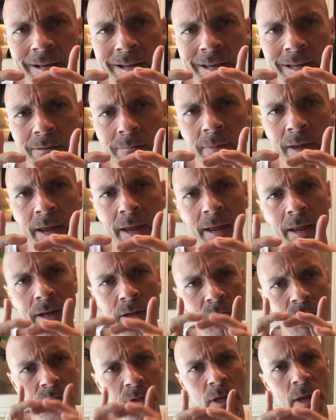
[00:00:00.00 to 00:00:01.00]
it
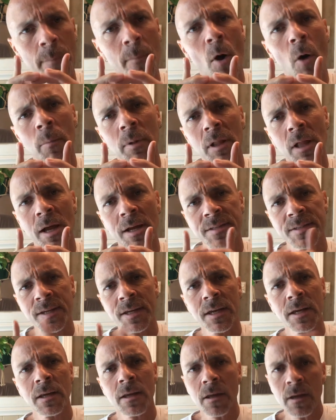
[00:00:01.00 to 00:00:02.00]
and immobilizing
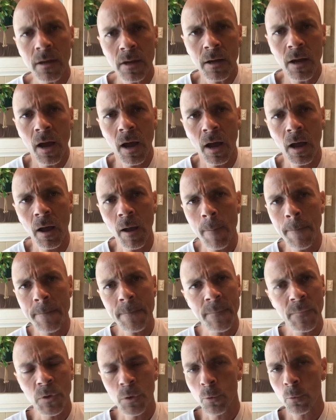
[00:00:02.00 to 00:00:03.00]
it.
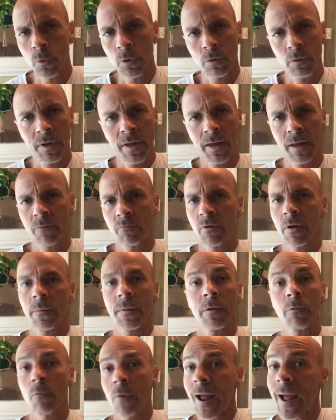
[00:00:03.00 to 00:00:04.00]
You will get very
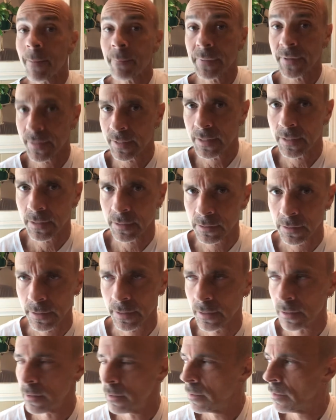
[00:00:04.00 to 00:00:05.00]
rapid healing,
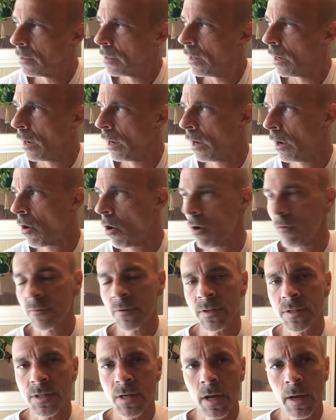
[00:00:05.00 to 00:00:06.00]

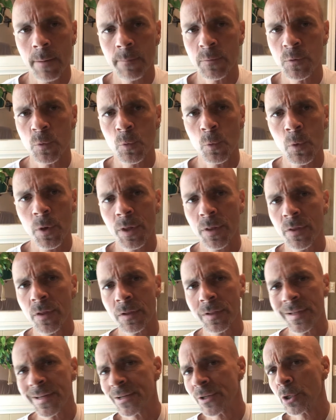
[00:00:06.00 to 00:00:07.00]
oftentimes with
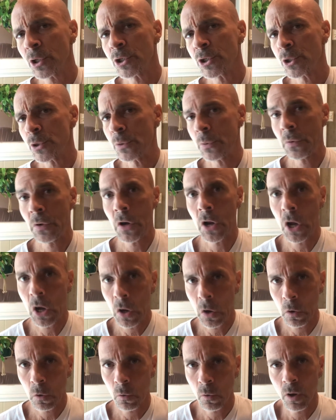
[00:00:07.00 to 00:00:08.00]
little to
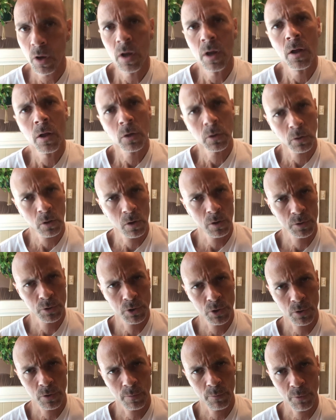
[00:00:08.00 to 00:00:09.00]
no
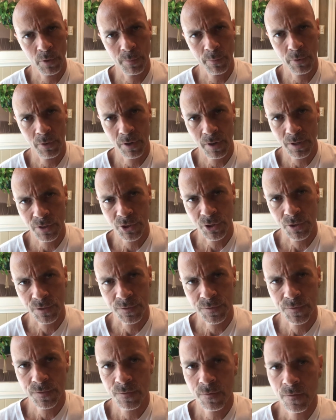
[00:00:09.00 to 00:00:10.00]
long-term repercussions.